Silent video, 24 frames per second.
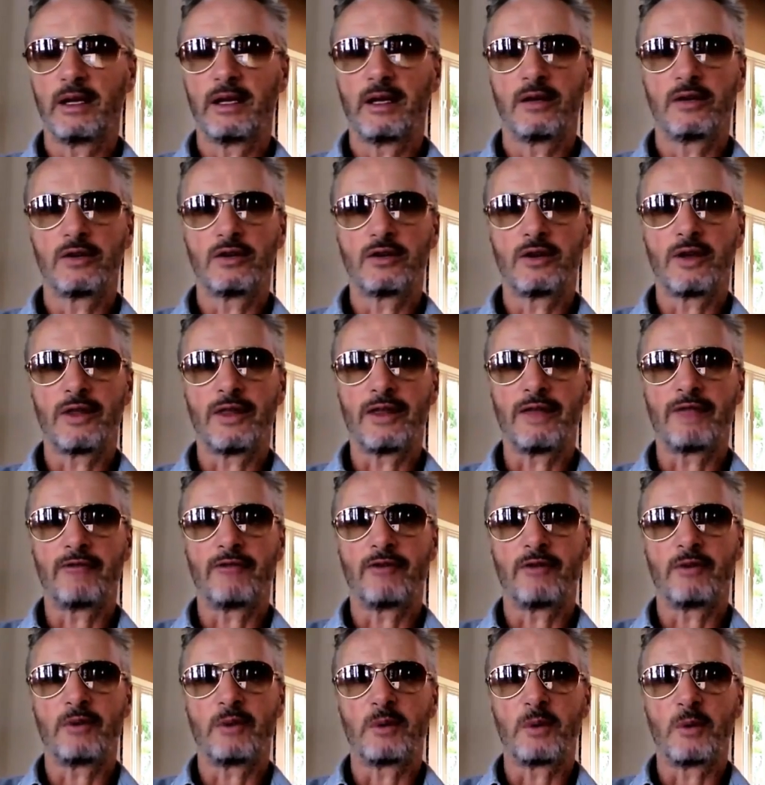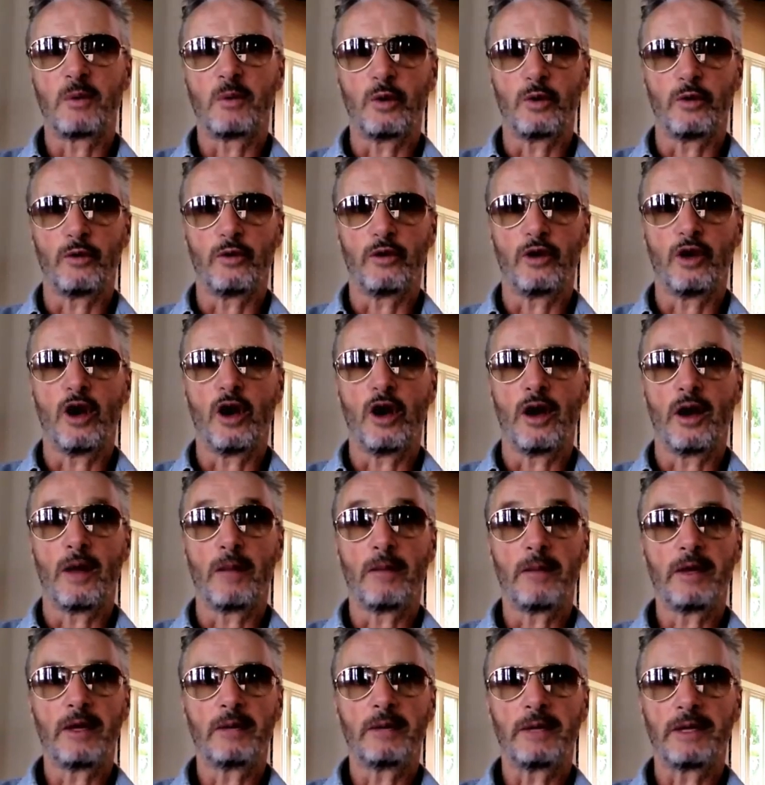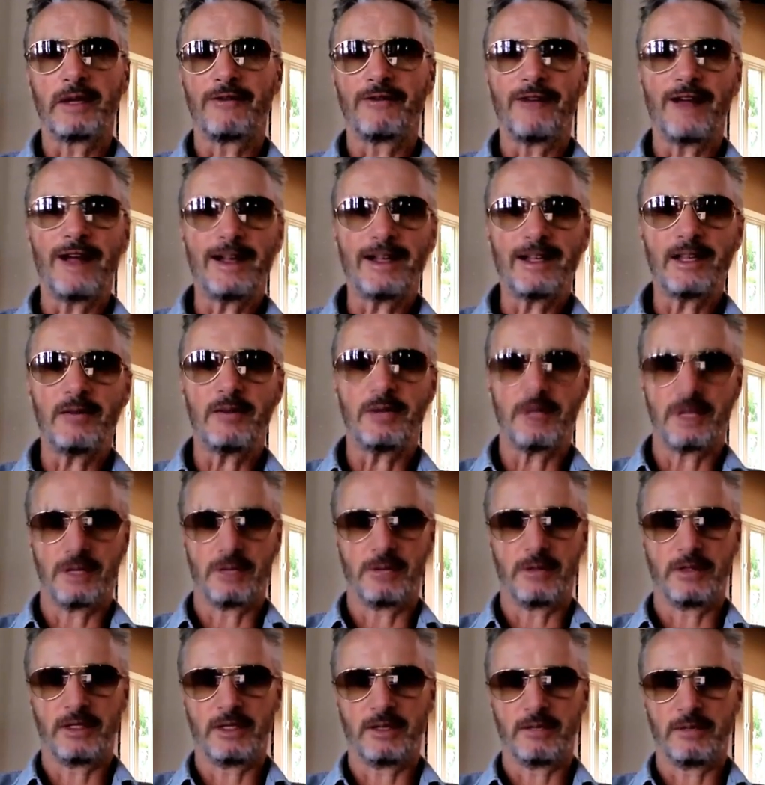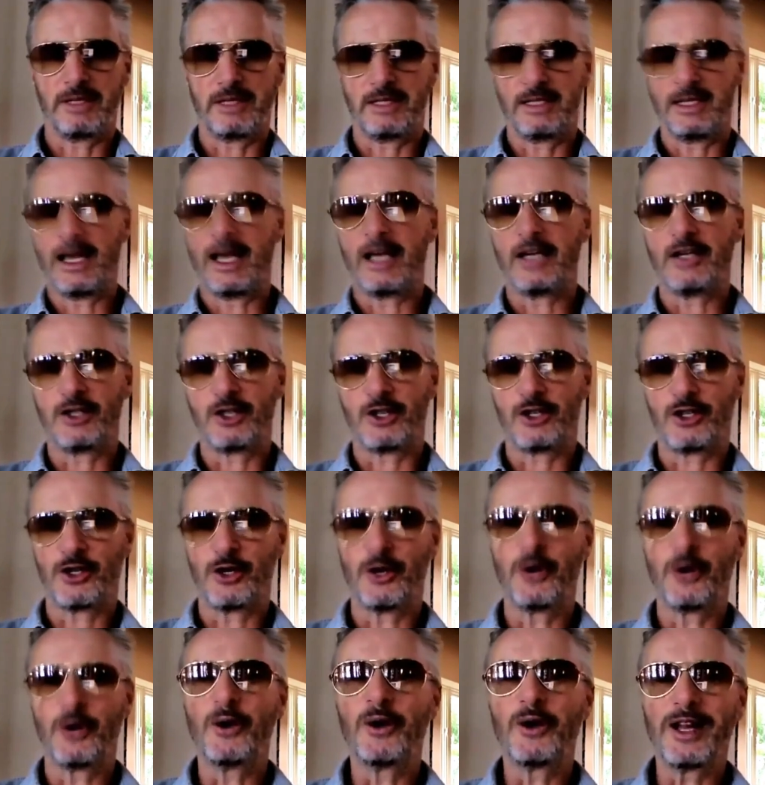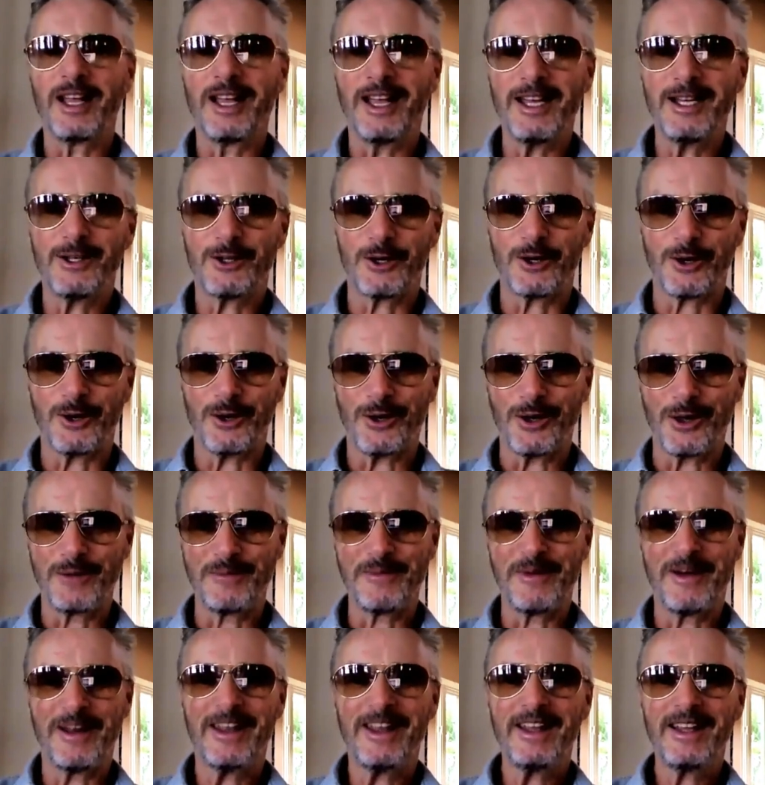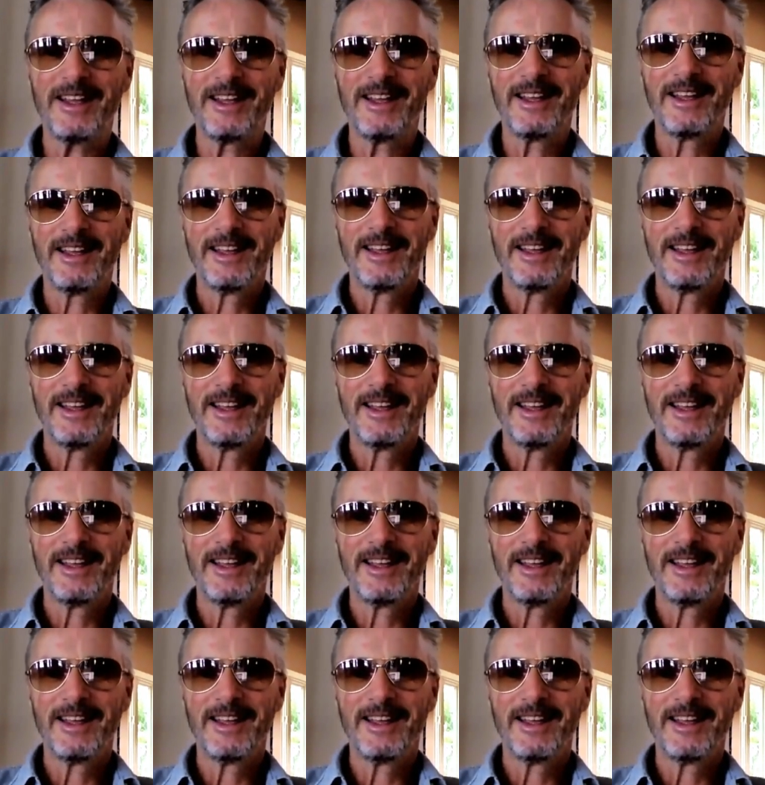you know, so I think Formula One would have got up there, but the fact he was able to massage it so he took all the money